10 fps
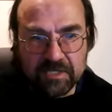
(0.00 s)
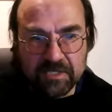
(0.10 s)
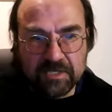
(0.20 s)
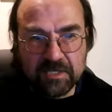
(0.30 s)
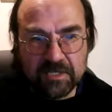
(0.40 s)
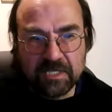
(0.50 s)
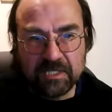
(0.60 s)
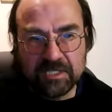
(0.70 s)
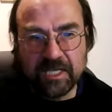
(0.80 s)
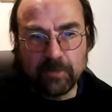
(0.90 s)
uncertainty
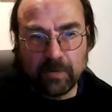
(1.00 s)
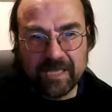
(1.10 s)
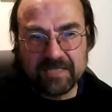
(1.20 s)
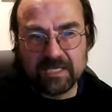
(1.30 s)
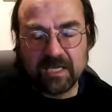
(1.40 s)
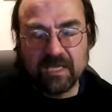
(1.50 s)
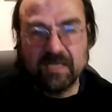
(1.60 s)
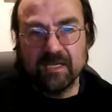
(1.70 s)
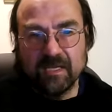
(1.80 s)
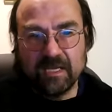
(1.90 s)
continually is
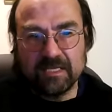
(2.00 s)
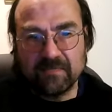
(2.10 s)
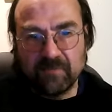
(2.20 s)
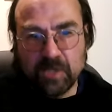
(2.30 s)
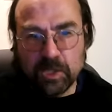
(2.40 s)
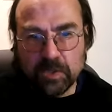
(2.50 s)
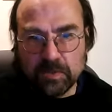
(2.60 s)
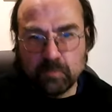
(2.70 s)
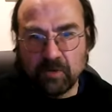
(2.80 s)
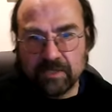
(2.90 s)
of
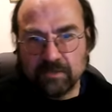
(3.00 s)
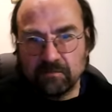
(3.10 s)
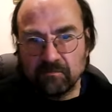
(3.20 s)
huge practical